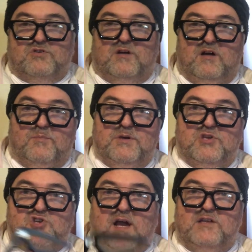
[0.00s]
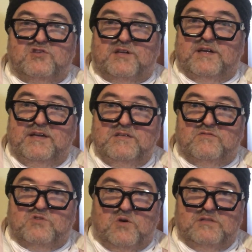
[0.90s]
will help you change the keys of
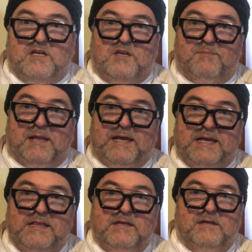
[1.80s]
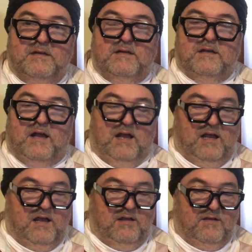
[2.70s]
songs that you're playing in
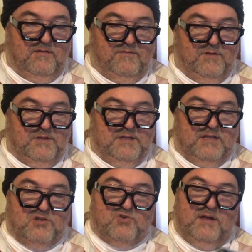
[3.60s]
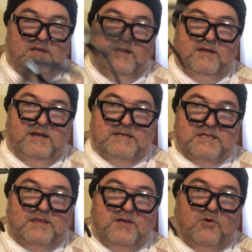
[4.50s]
further down the track, is a
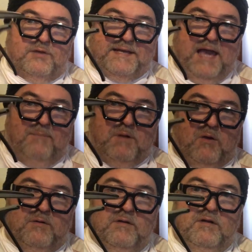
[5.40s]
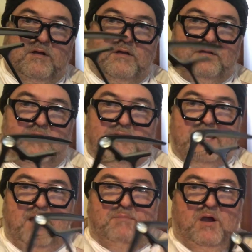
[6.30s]
thing called a capo. Now, a
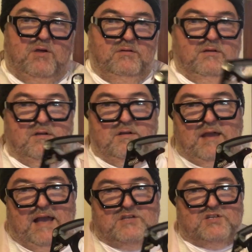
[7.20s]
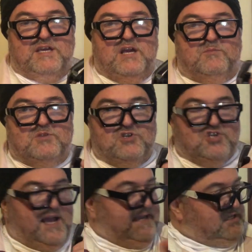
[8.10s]
capo actually helps you
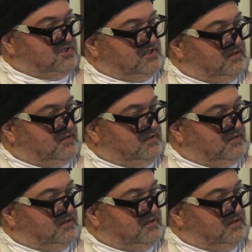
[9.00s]
change